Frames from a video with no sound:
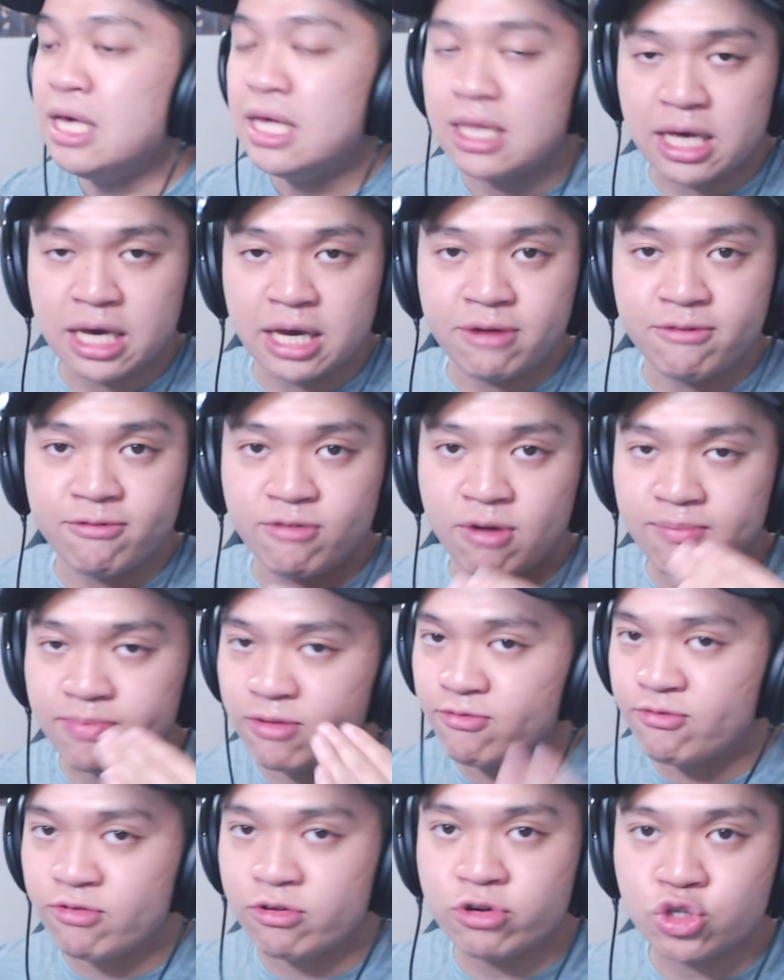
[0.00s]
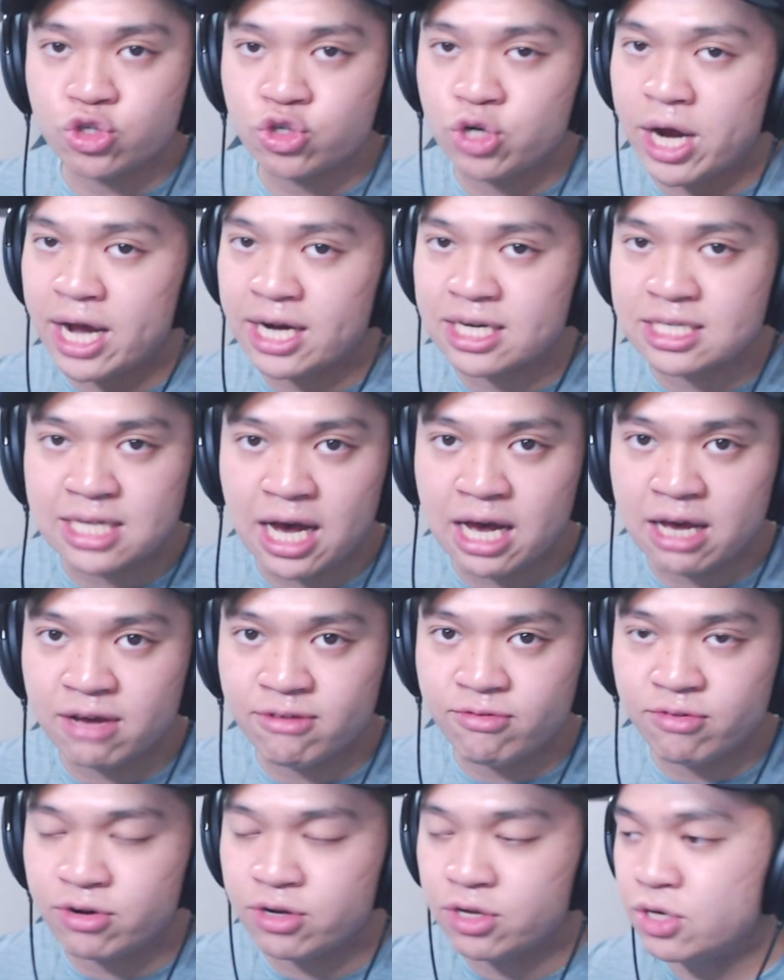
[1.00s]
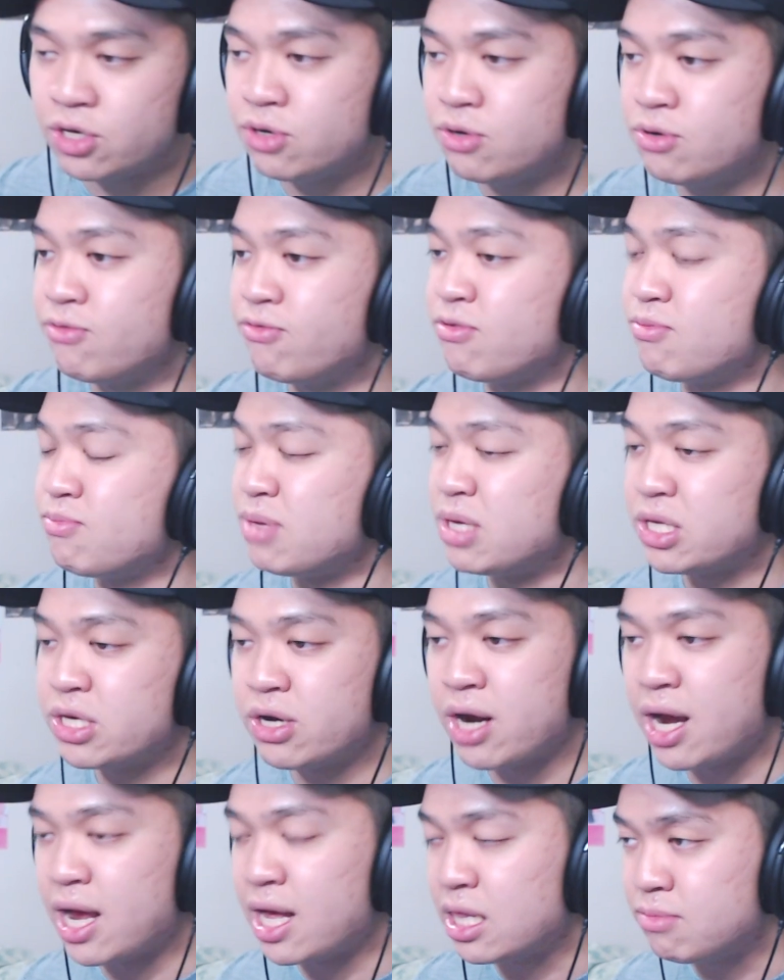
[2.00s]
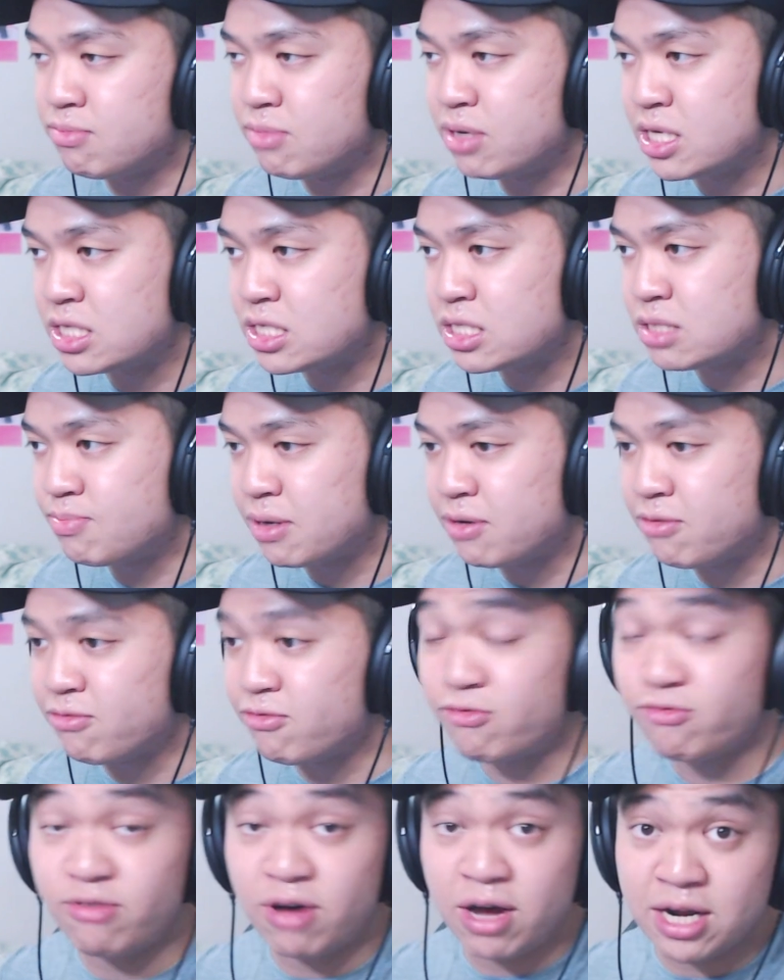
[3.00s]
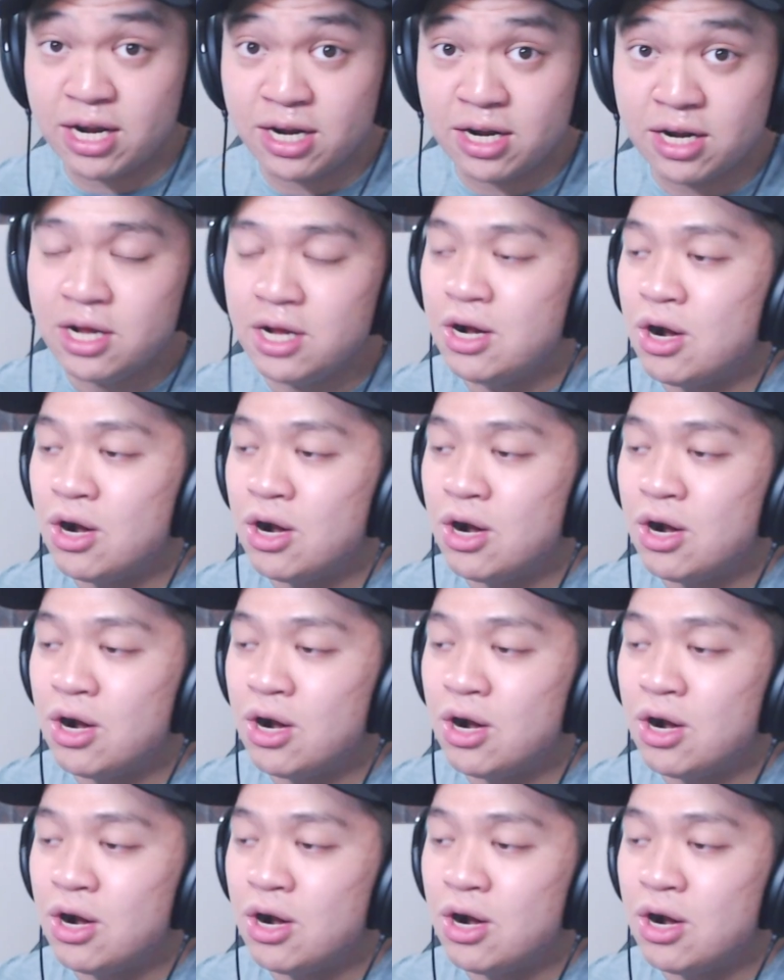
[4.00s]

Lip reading: like from the first track, Die For You, familiar elements but fun